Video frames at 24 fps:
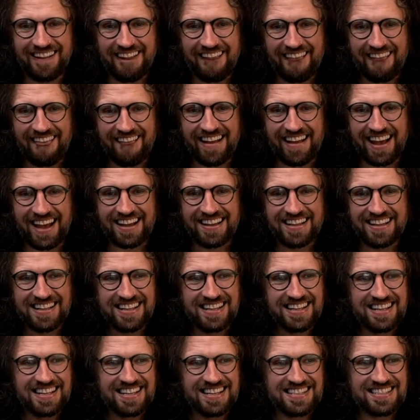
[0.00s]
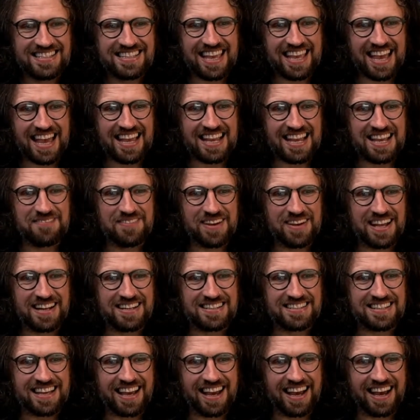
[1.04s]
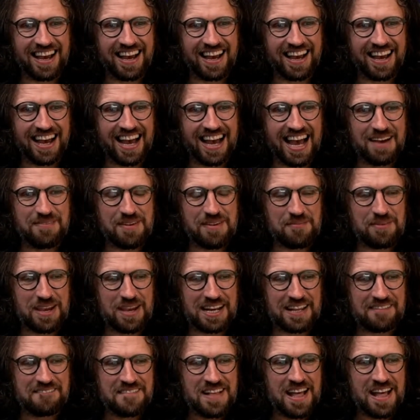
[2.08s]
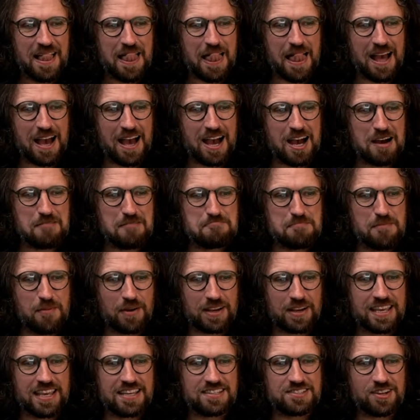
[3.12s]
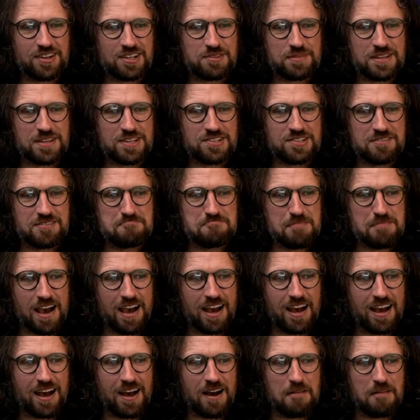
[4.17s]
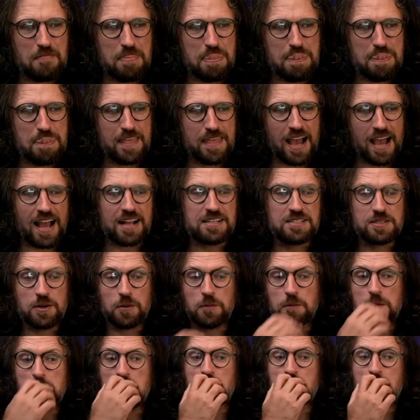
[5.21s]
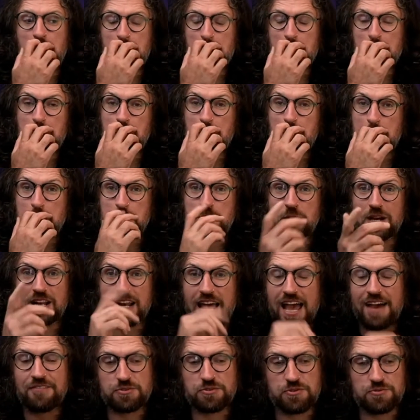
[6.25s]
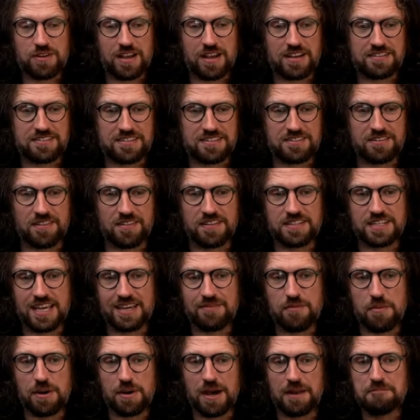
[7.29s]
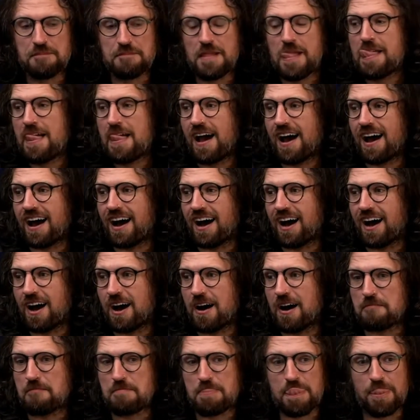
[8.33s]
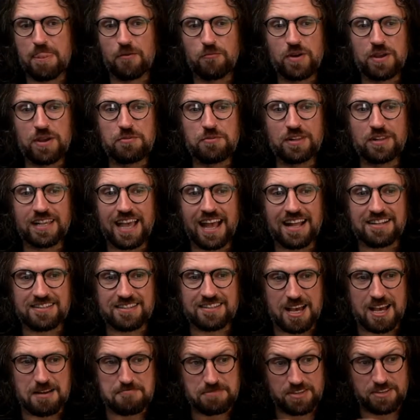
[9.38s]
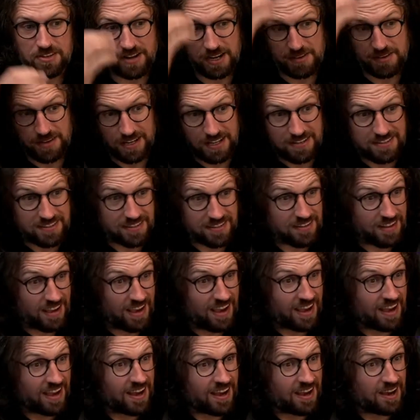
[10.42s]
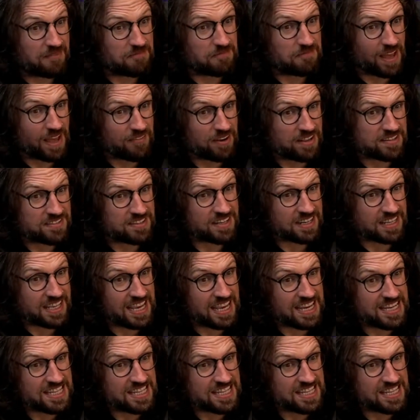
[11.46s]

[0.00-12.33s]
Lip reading: this is getting a bit matey. But keys and transposition, yeah, I totally agree. You know what it is? We're going to have to address this another time, my man. We will get to that. So anyway, listen, haven't answered